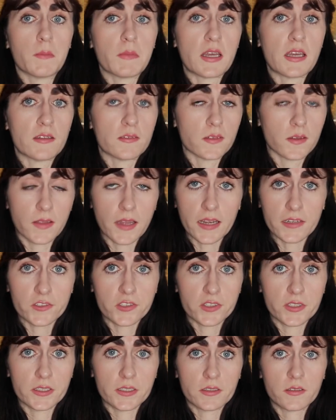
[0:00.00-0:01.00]
his
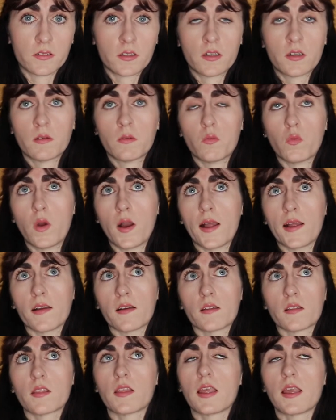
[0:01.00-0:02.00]
election,
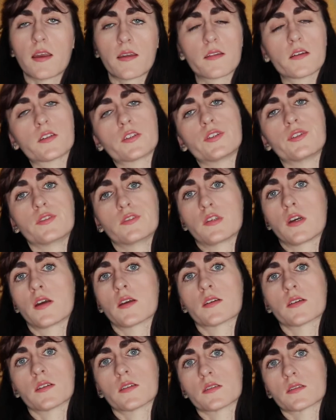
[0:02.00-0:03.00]
while the other two
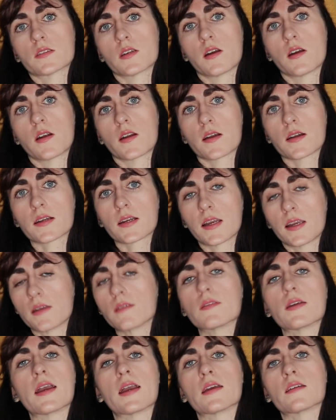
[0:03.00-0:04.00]
daughters are kind
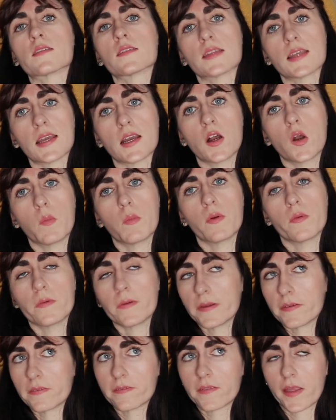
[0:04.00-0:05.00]
of asked to help
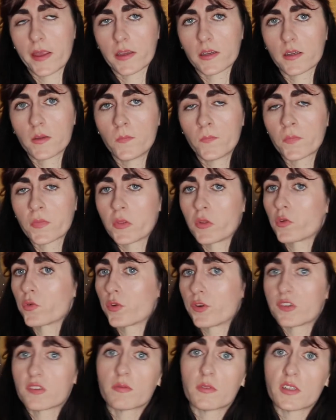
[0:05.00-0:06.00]
with like
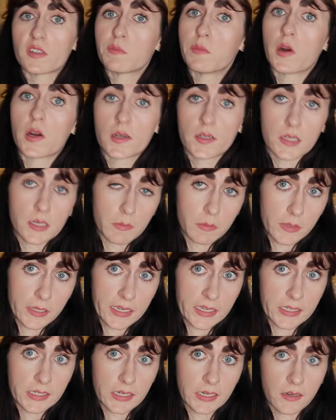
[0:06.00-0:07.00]
Christmas party
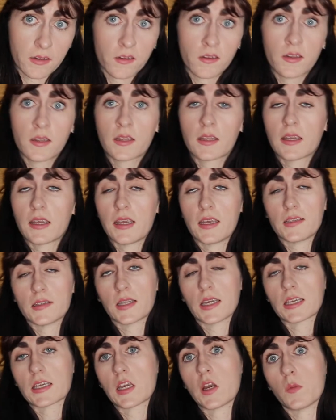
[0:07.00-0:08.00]
planning and
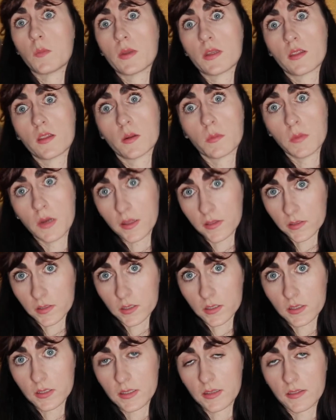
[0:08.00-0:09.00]
like helping their
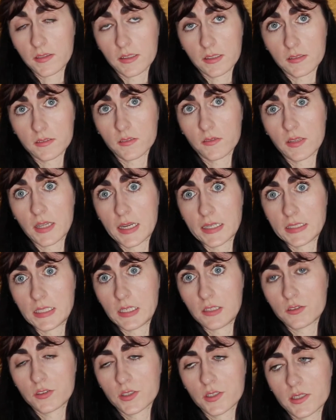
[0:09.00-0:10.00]
mother and things of that
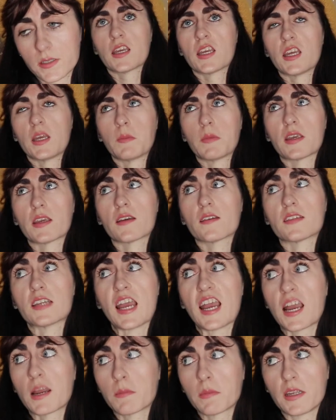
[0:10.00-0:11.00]
nature. And because
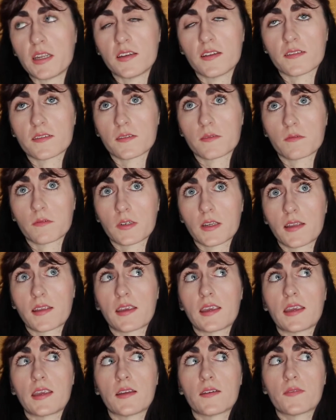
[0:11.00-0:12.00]
Abby doesn't
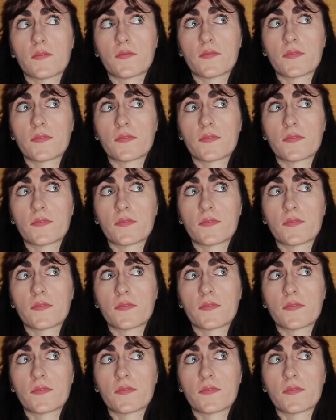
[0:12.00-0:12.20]
really,